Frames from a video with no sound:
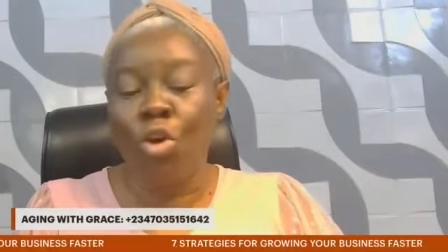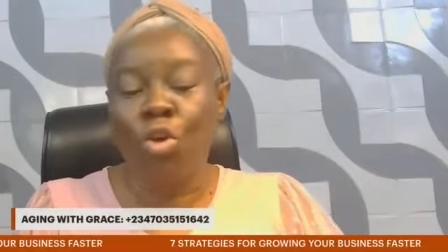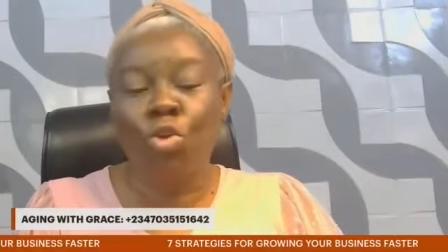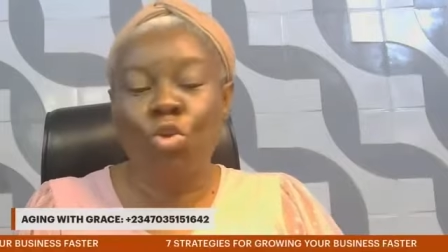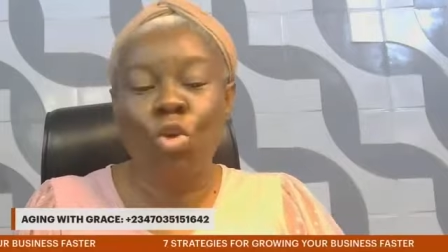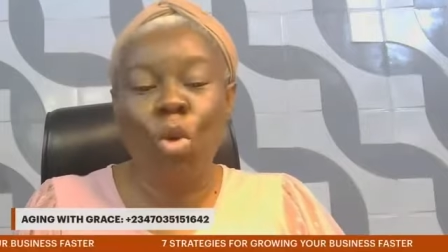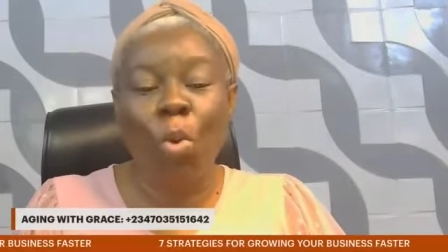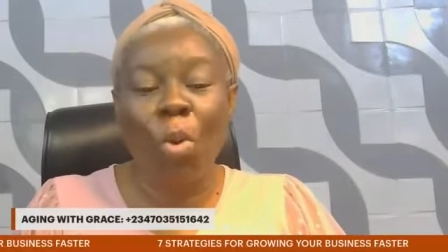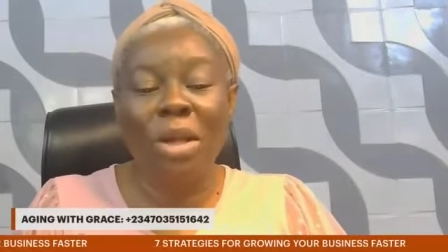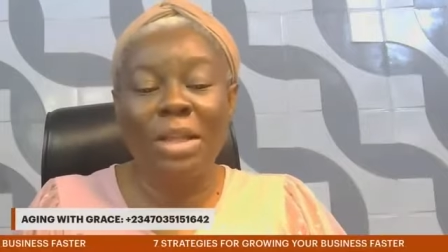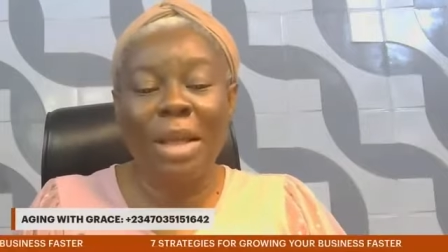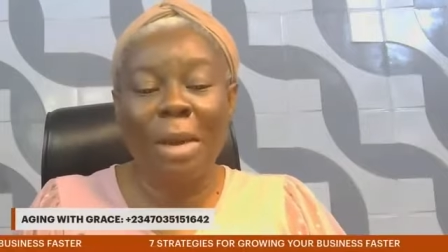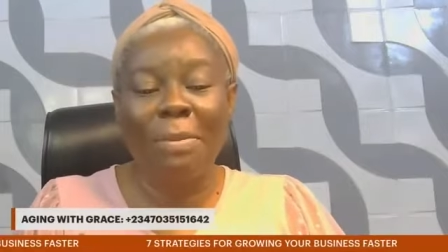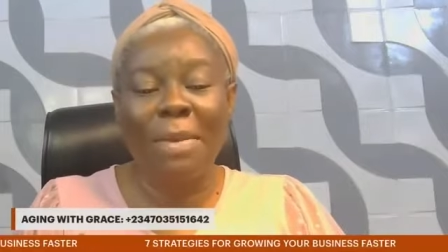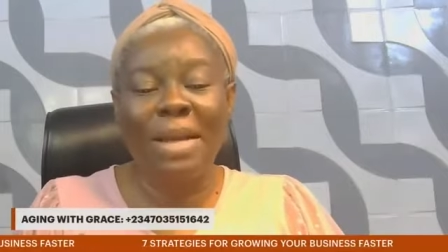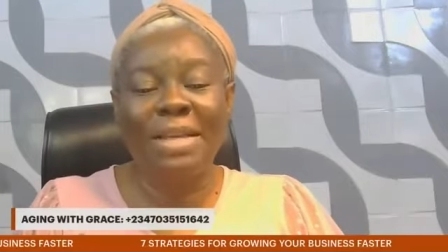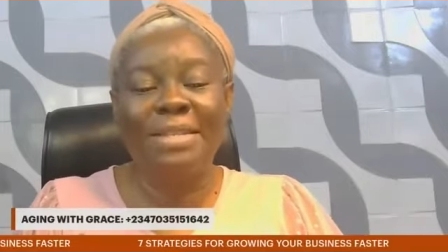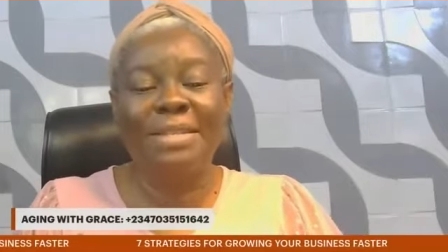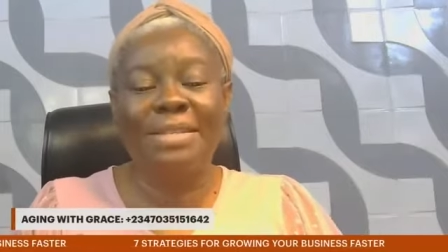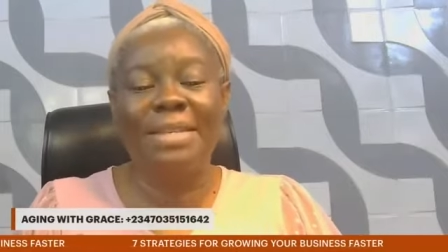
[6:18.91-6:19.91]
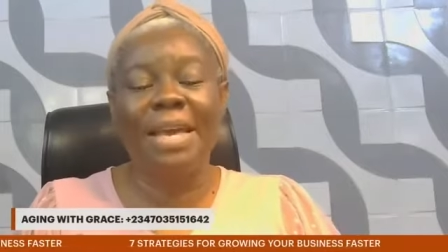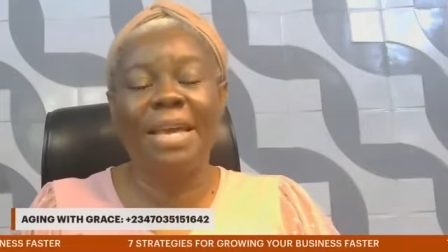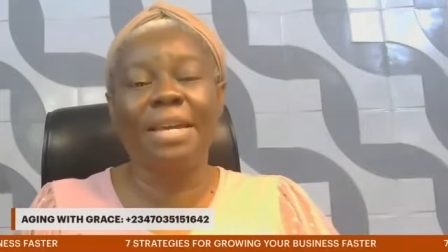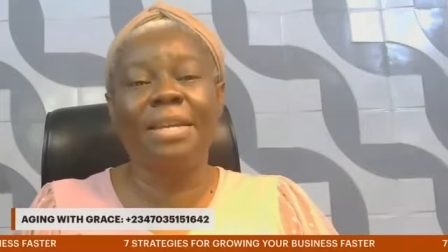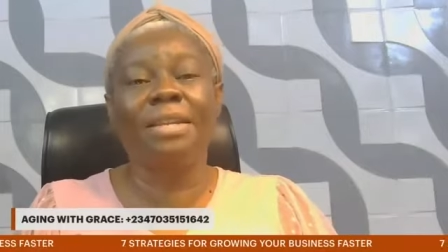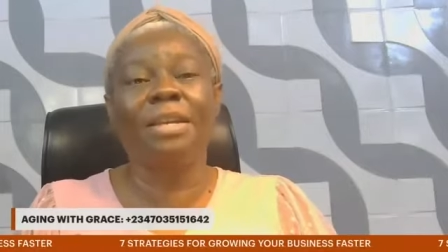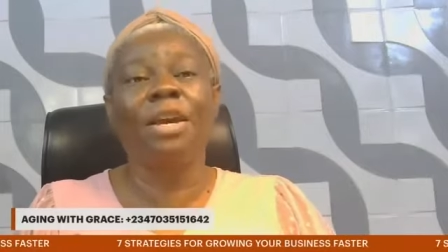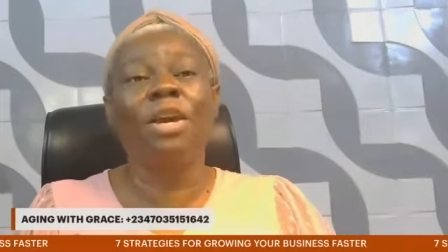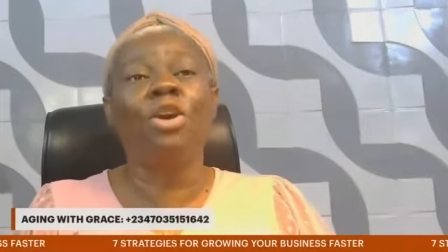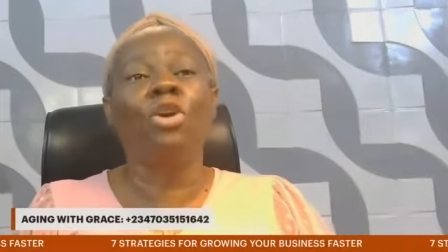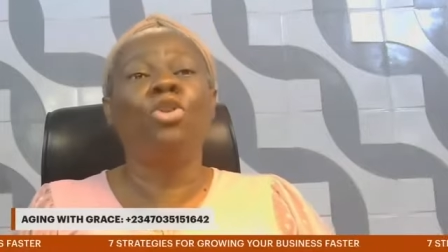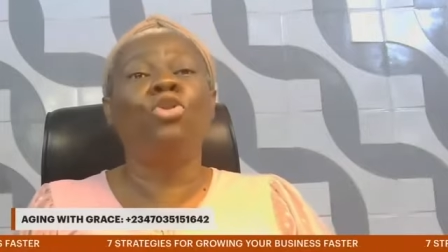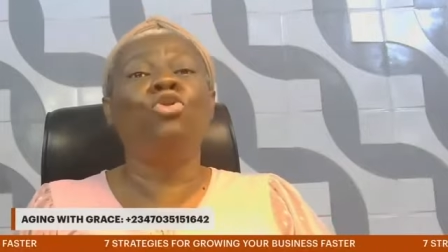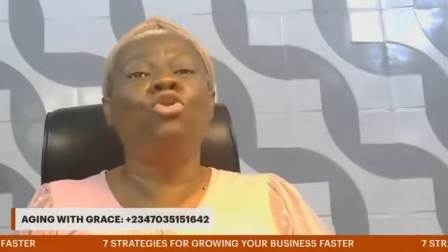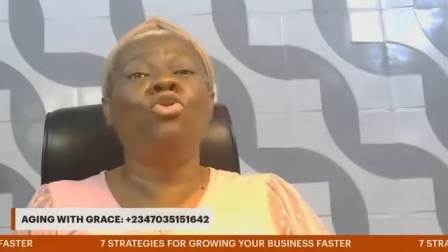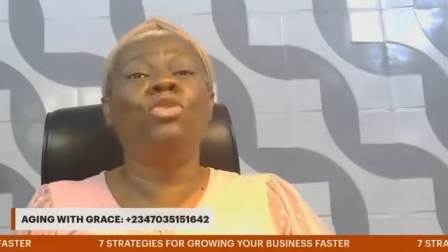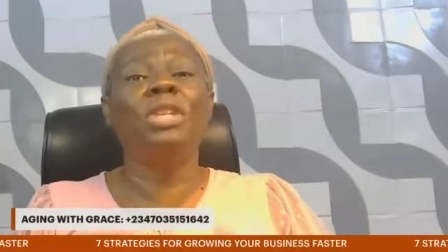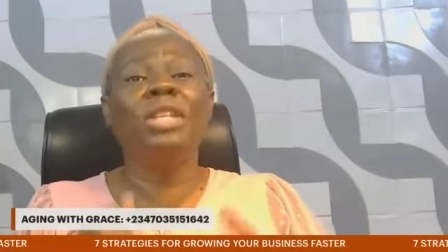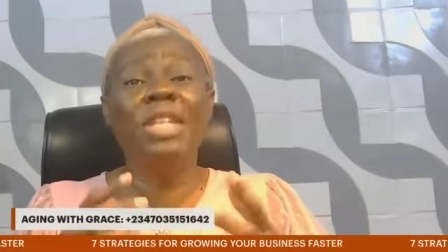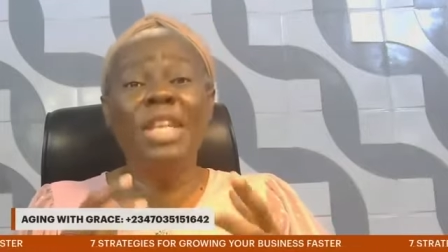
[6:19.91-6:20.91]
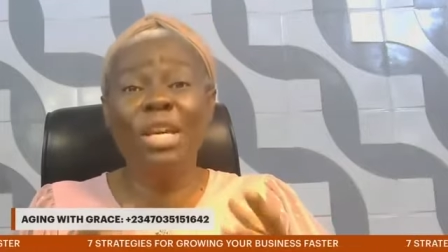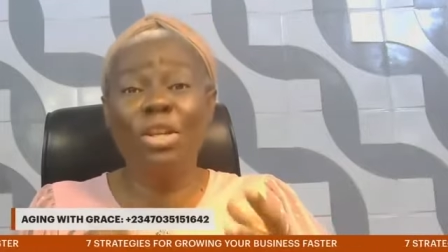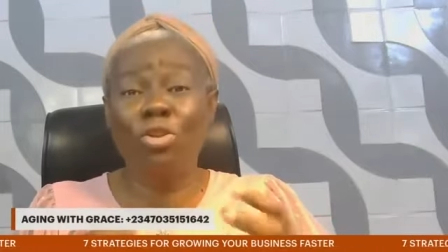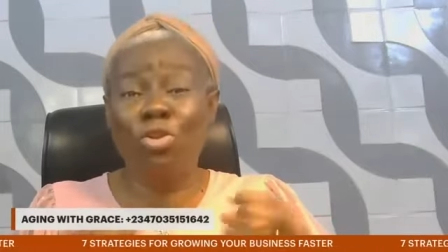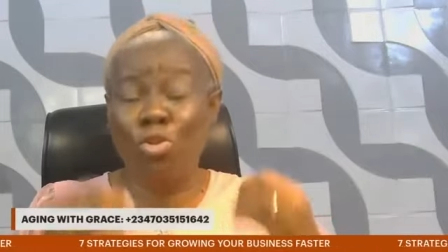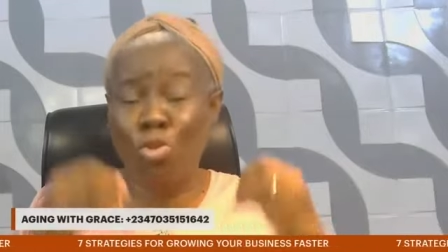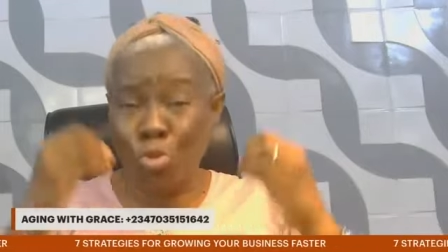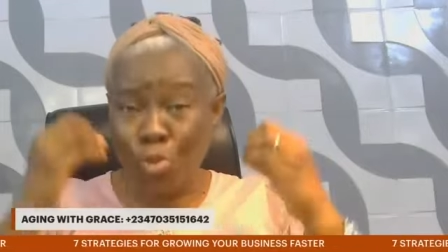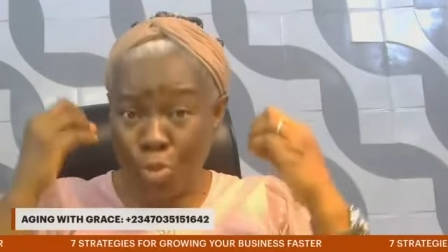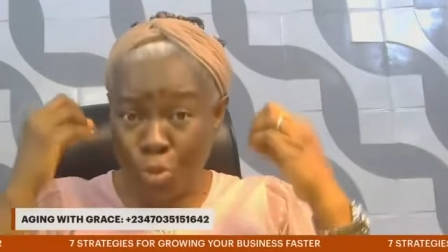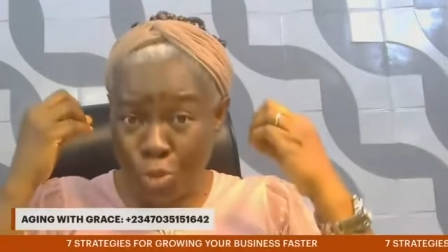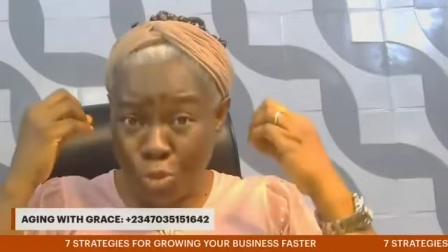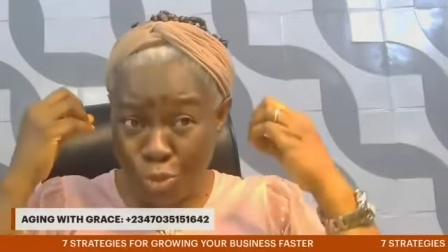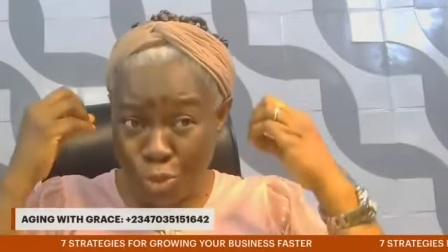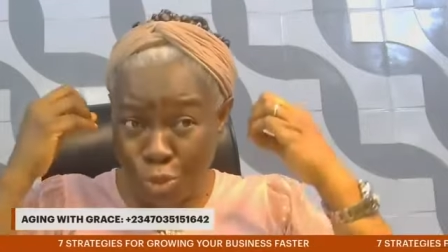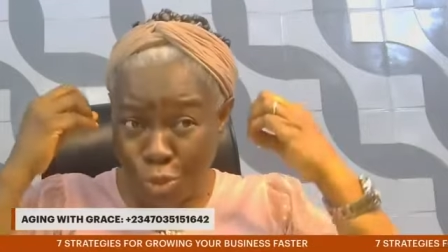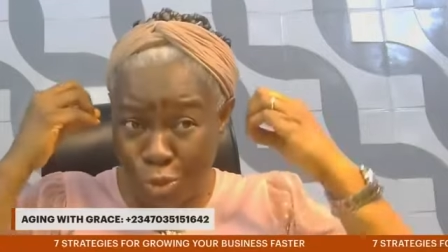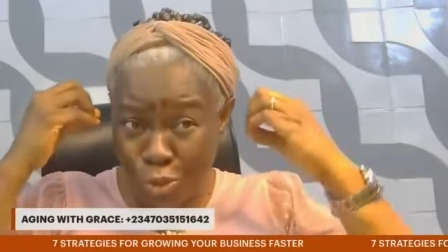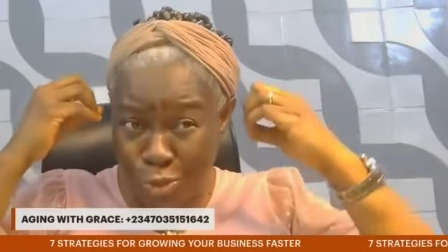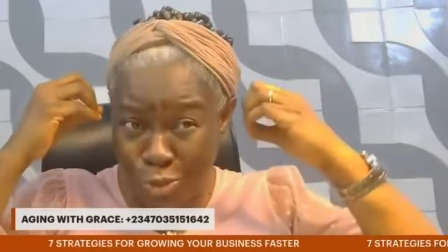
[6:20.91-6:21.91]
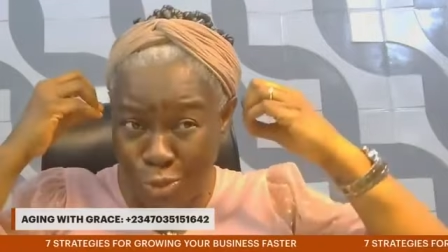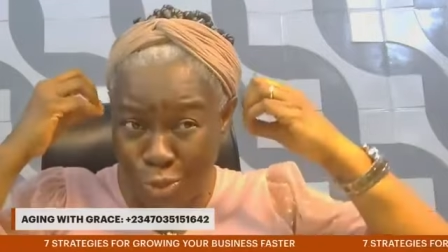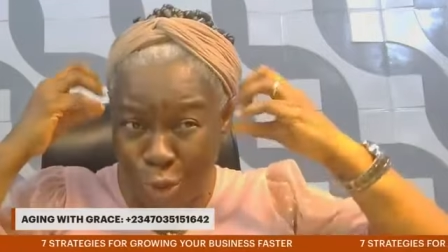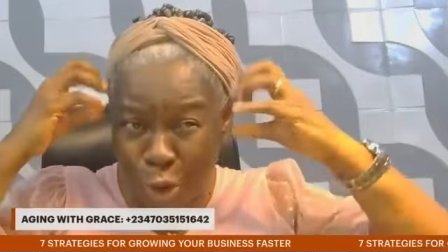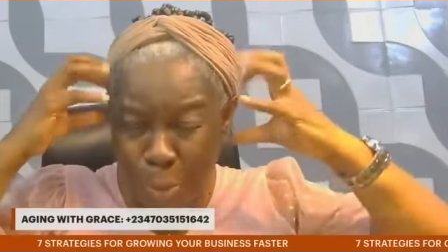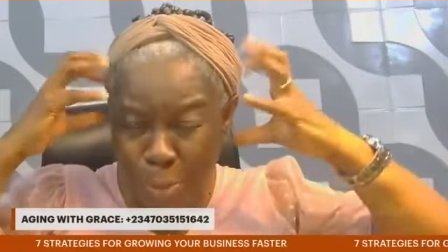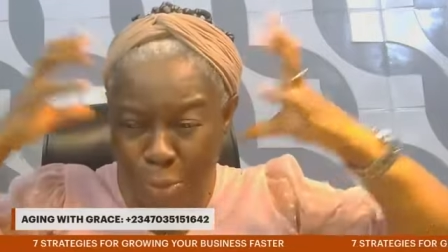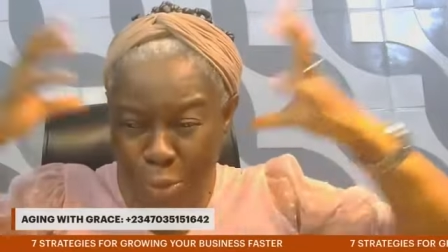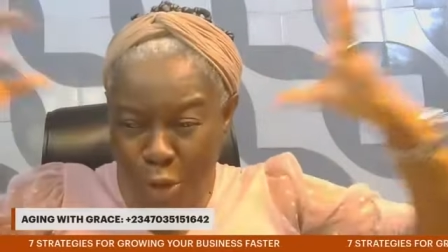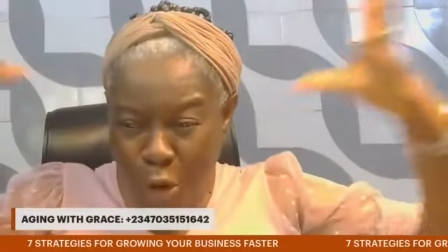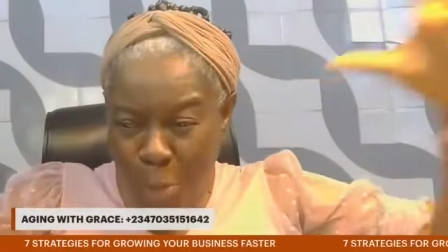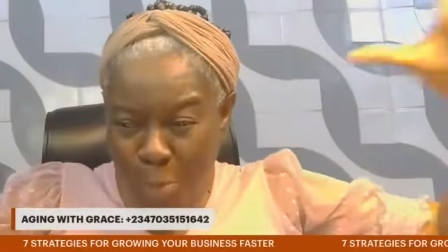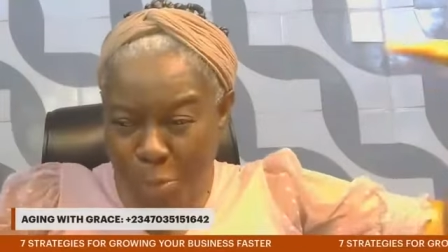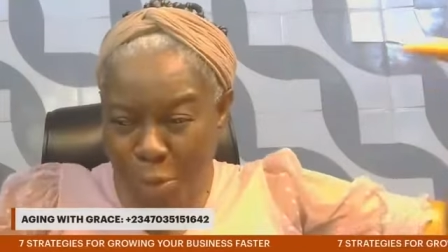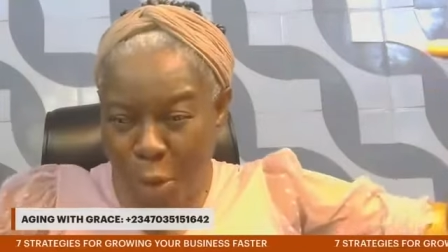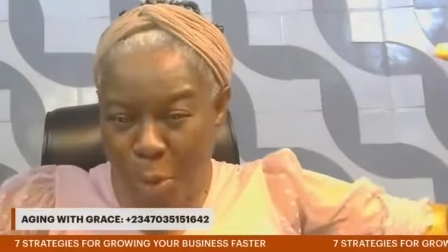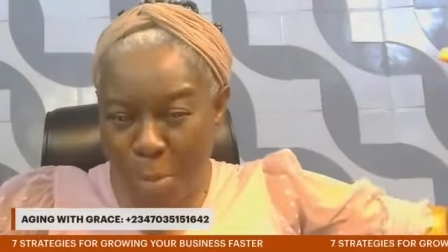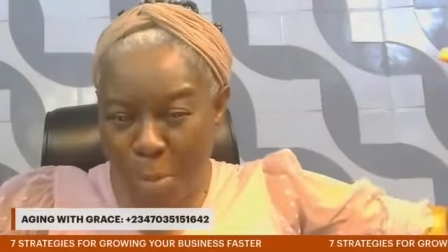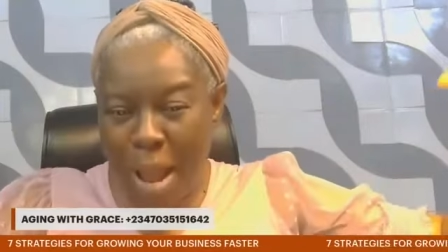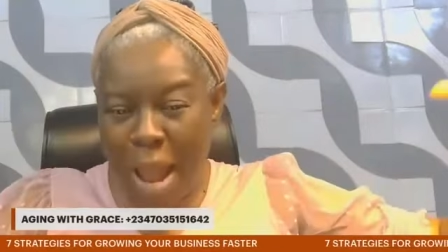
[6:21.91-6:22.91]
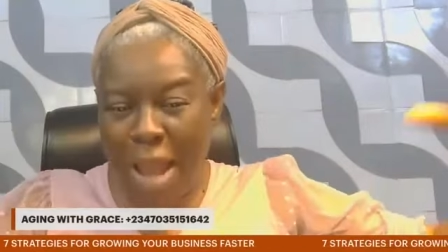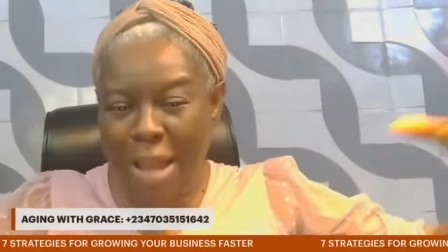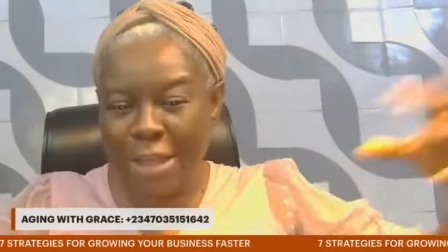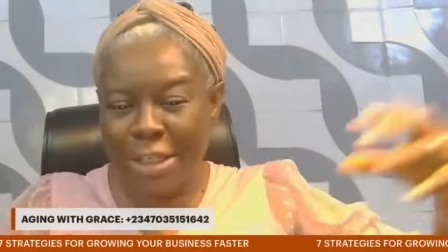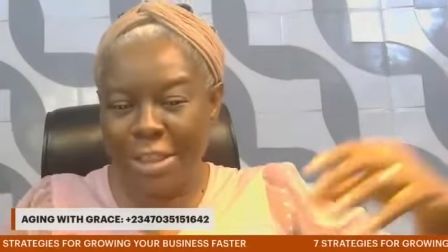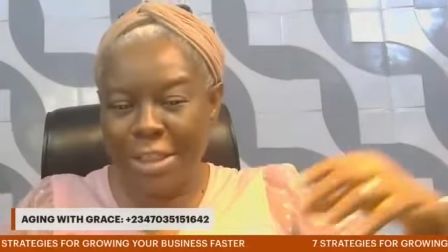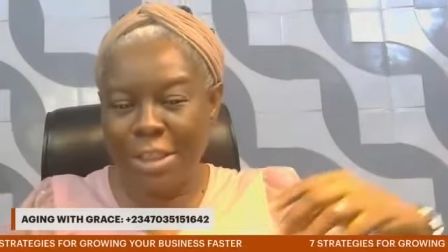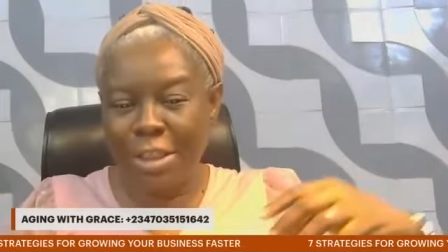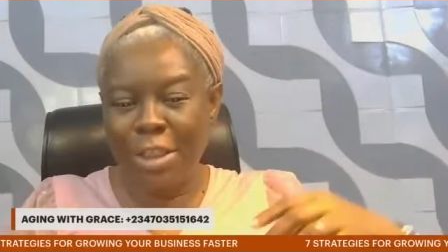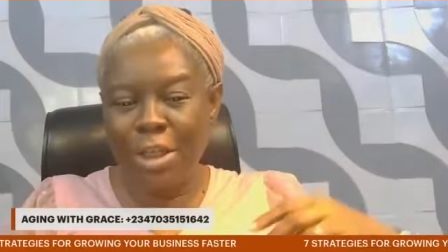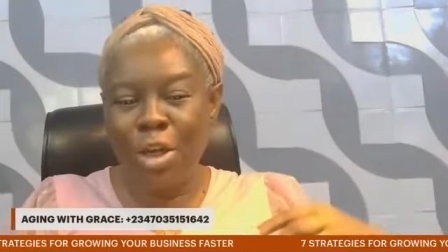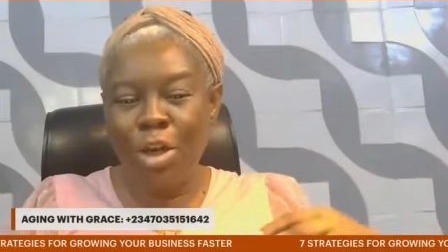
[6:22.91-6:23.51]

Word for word: So, what am I saying? You need to open up your mind.